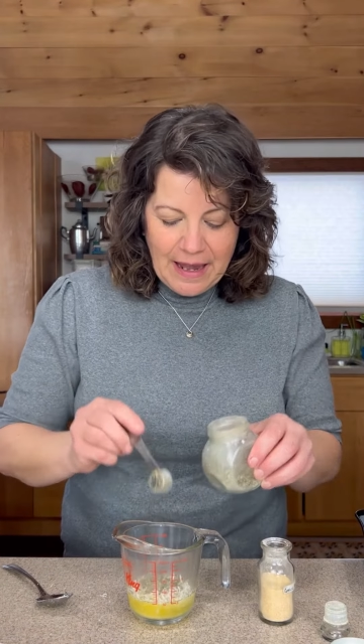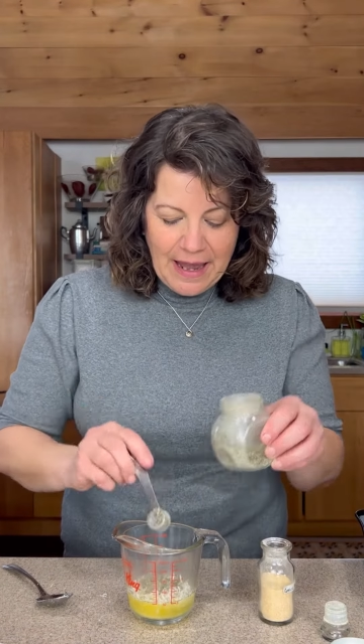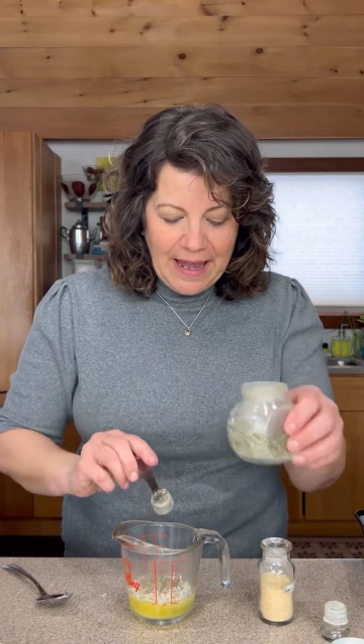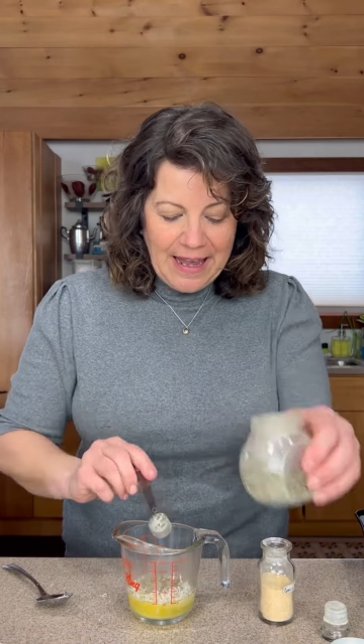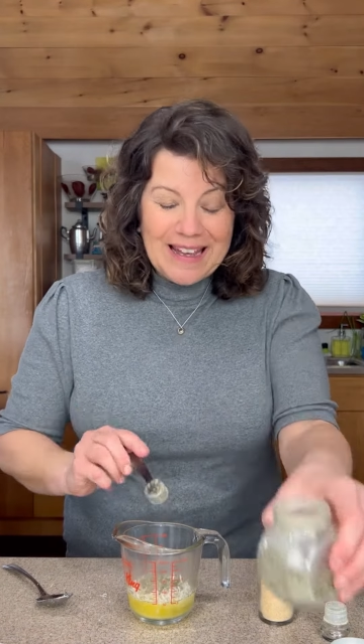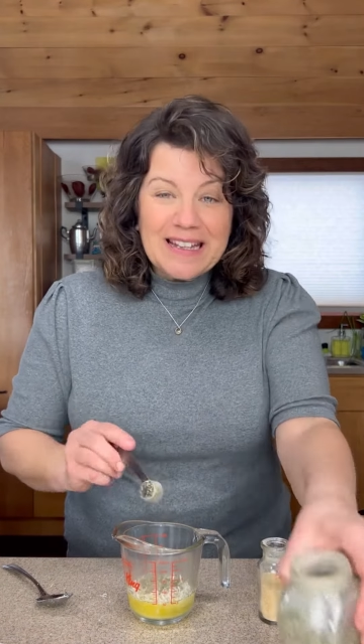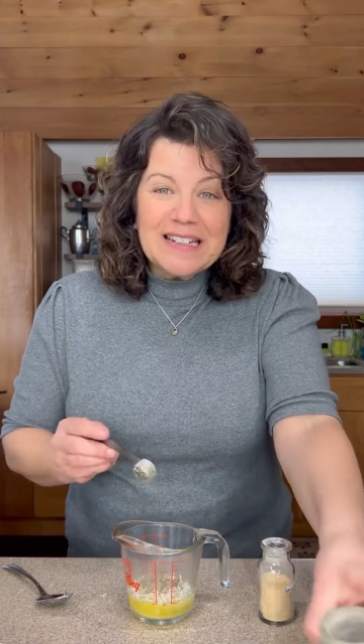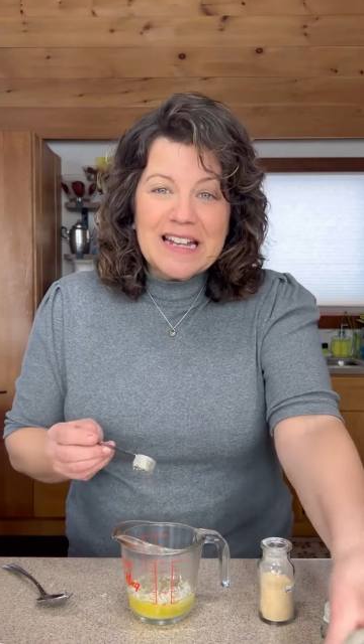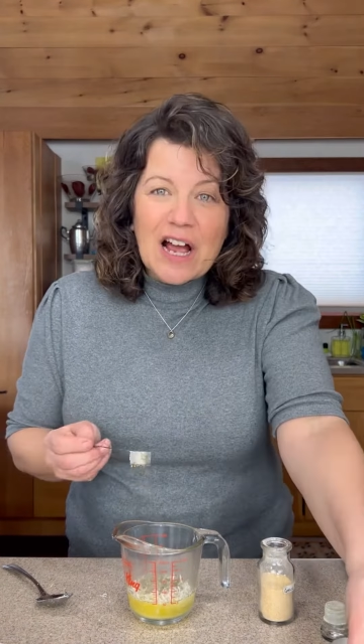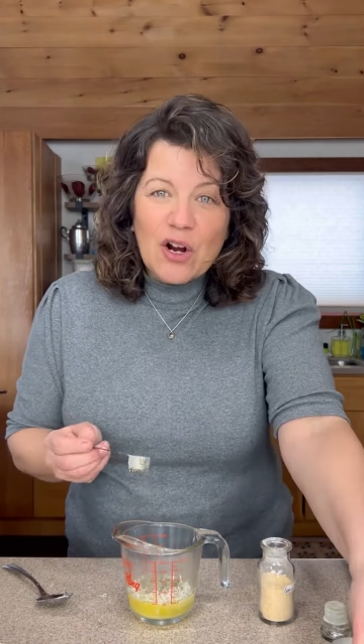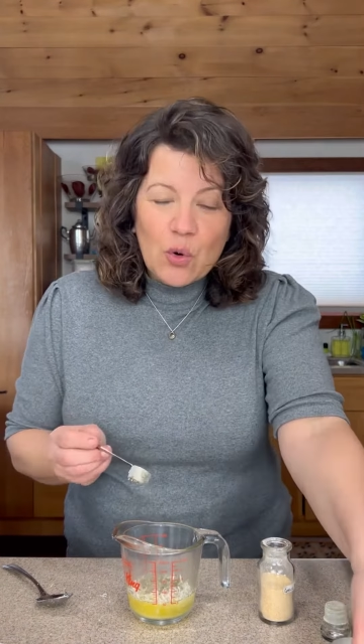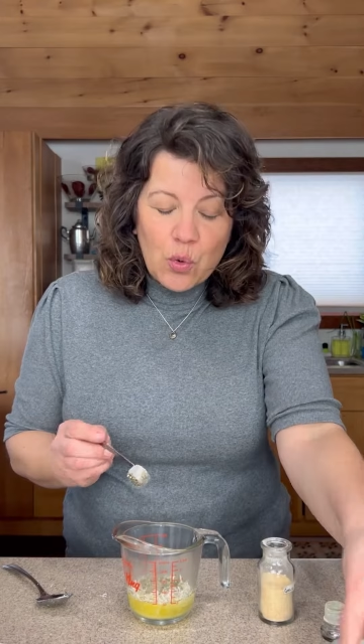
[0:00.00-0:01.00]
and
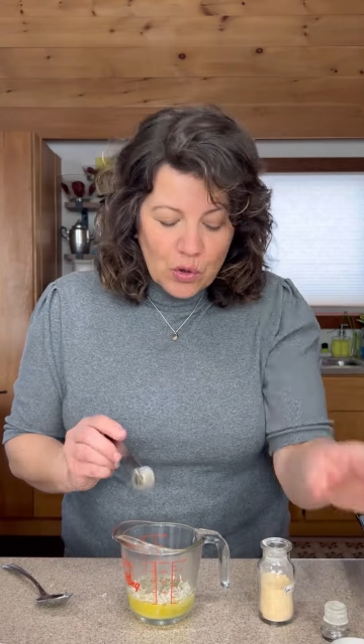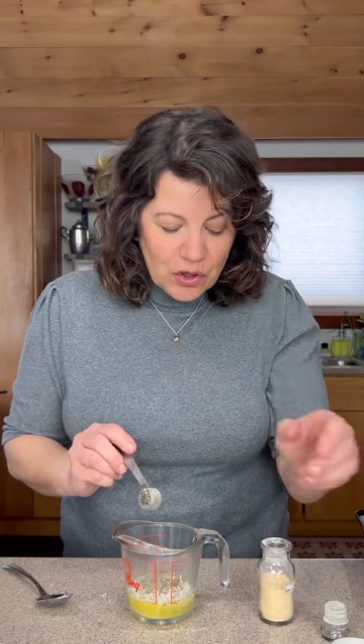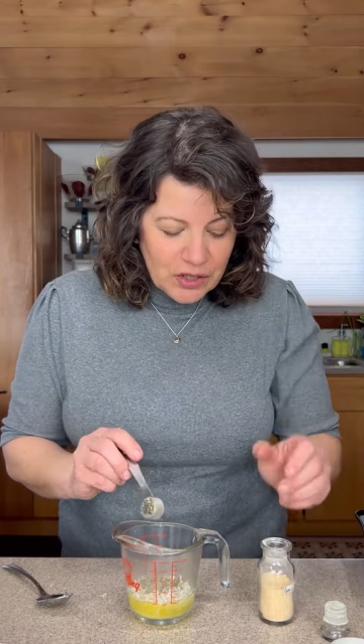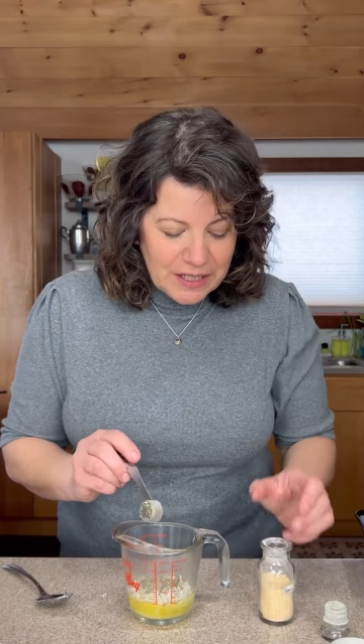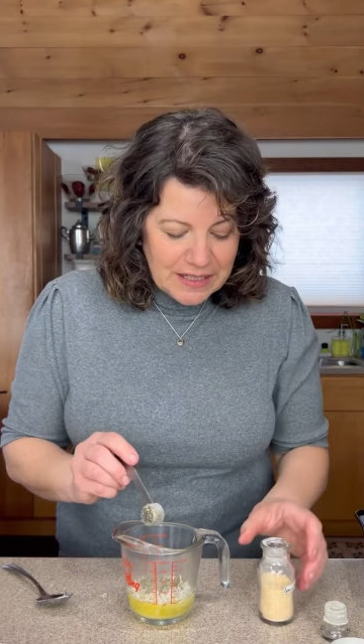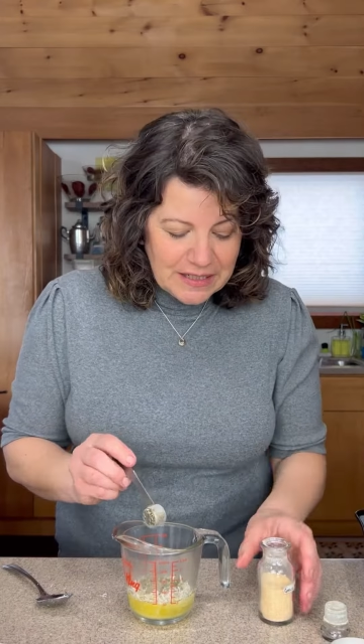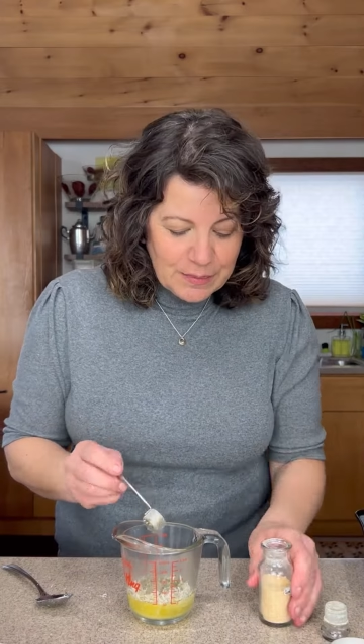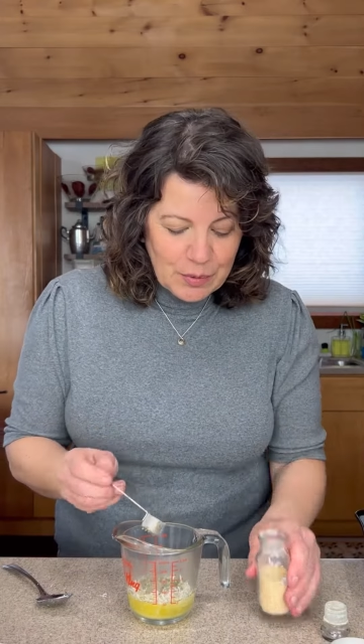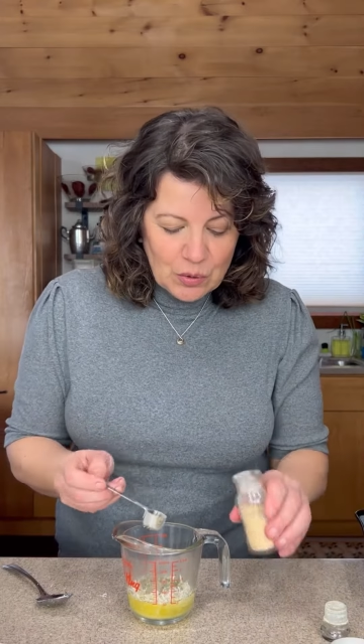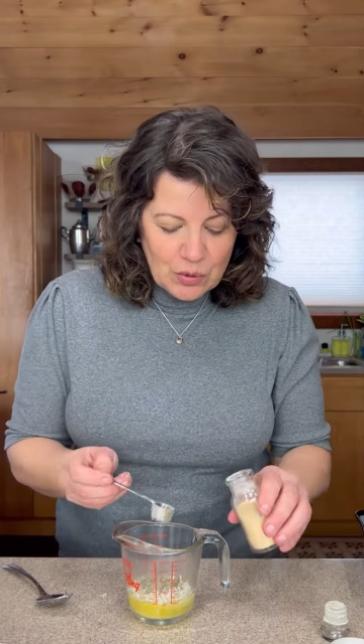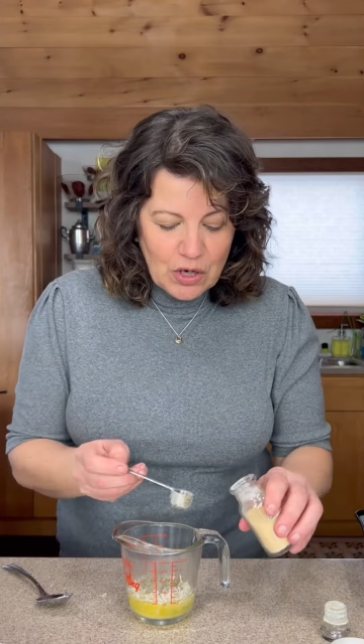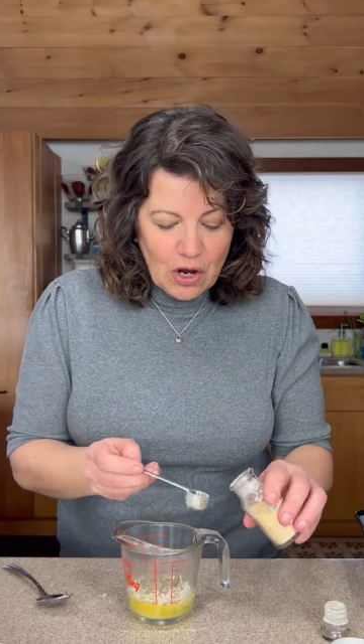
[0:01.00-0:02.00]
1/4
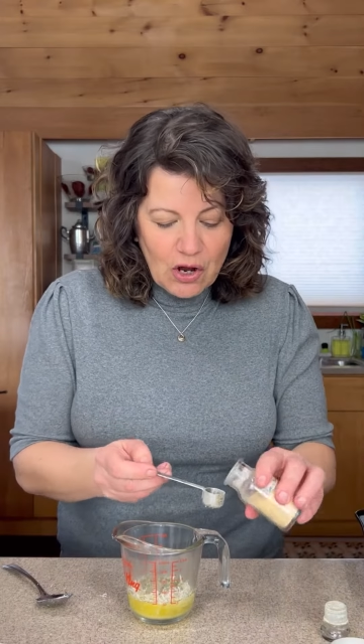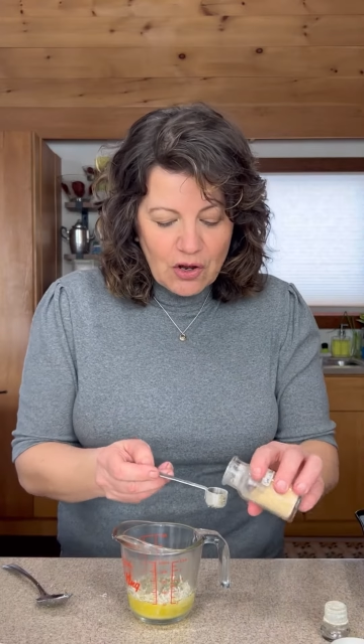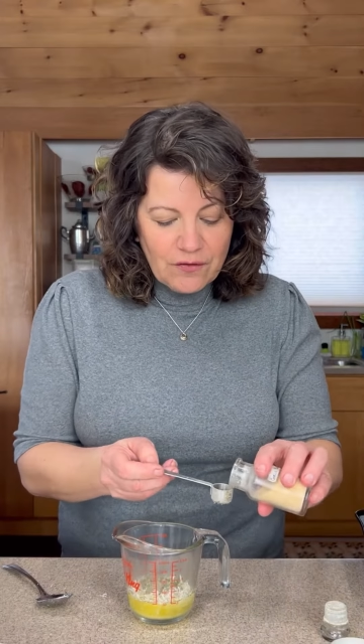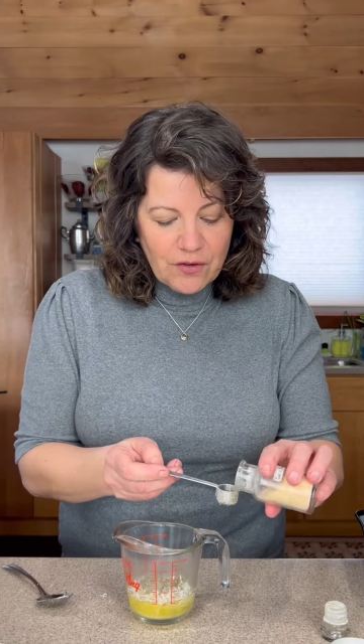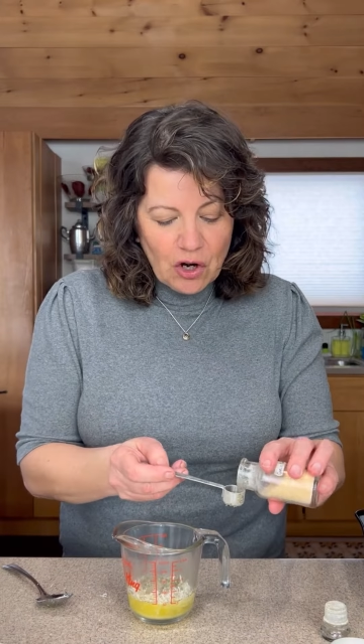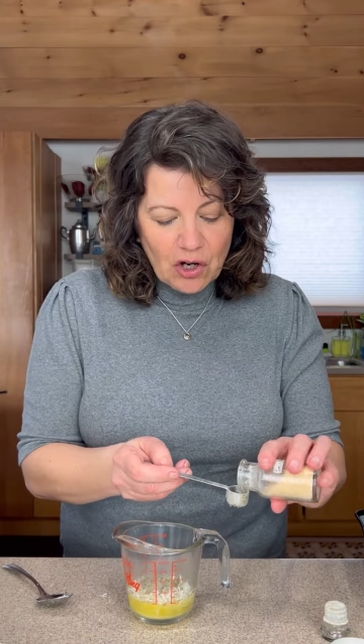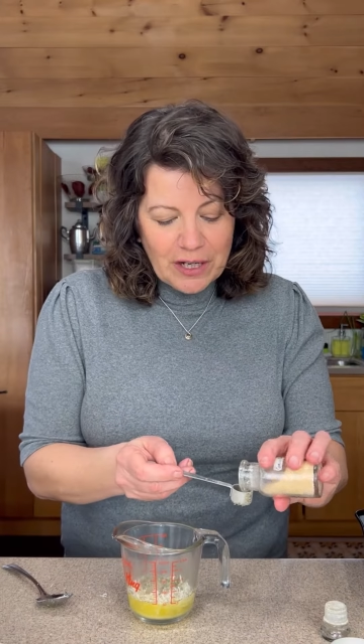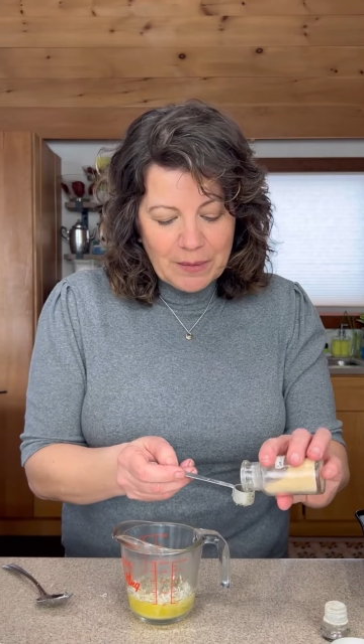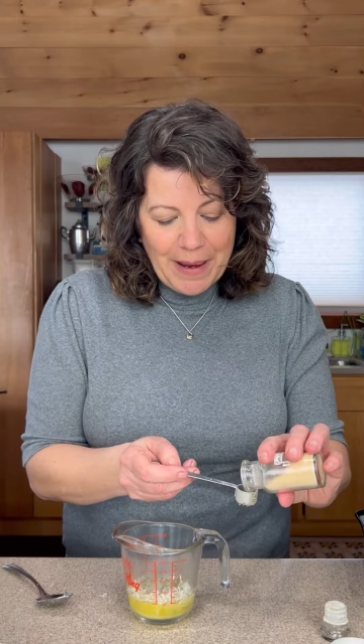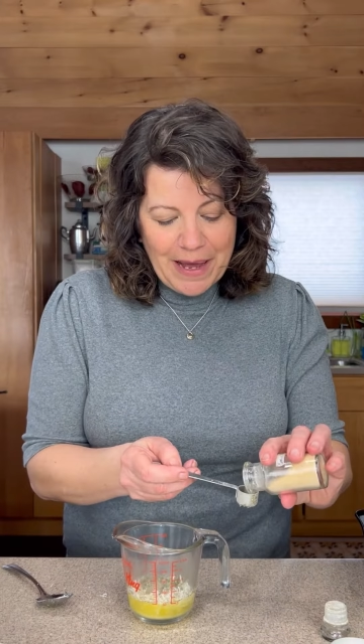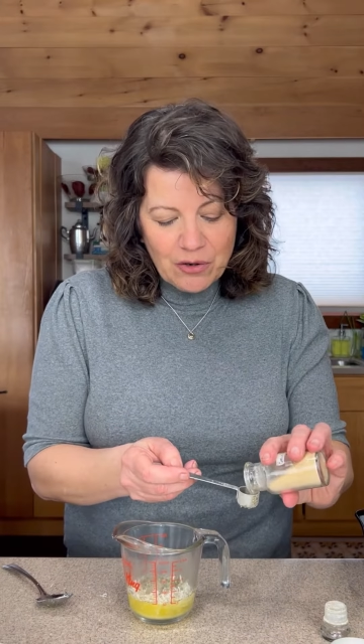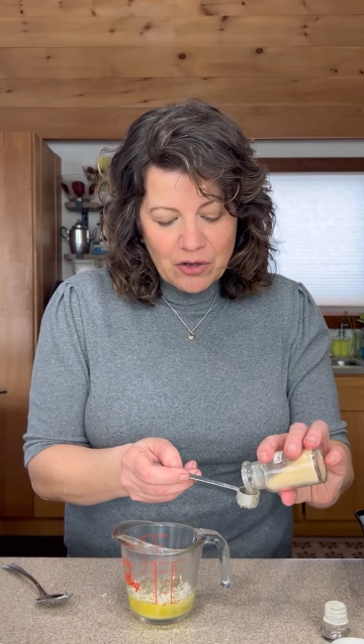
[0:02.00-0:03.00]
teaspoon of garlic
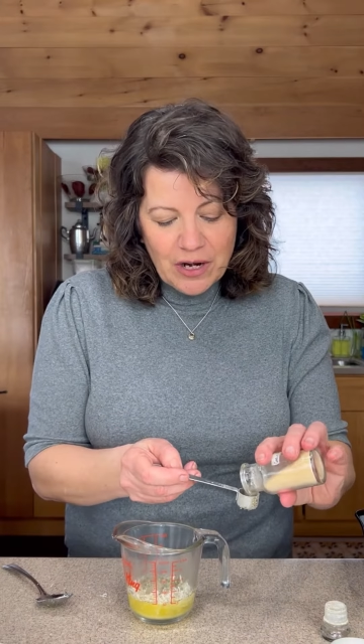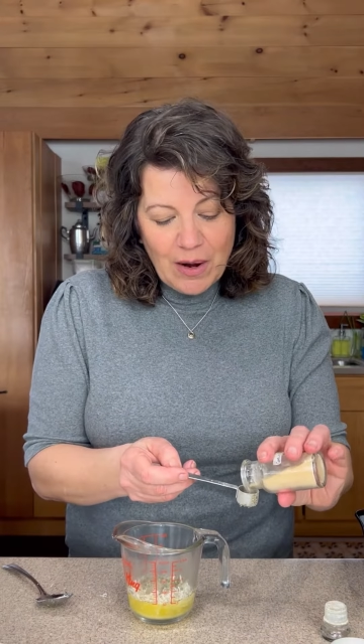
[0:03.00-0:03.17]
powder.